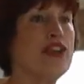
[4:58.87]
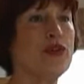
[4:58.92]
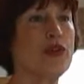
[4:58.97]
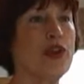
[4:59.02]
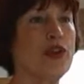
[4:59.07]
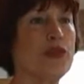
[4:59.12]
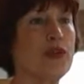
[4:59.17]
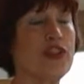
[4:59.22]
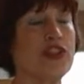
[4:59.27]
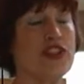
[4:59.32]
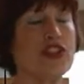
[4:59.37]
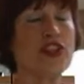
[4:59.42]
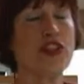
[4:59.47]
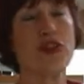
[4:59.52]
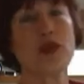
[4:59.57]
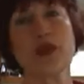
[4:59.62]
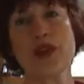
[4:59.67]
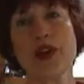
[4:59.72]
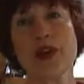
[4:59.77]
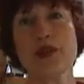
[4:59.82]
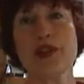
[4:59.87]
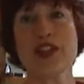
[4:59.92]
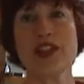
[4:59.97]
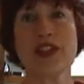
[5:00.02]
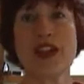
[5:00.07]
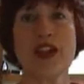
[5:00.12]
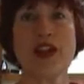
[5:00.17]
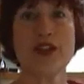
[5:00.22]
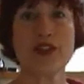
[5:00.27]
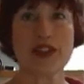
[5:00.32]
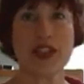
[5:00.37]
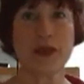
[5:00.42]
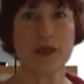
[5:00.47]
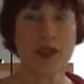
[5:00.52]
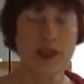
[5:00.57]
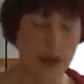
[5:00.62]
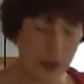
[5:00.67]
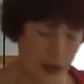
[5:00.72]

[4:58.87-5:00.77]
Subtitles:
around with each other. When I was in the house, he was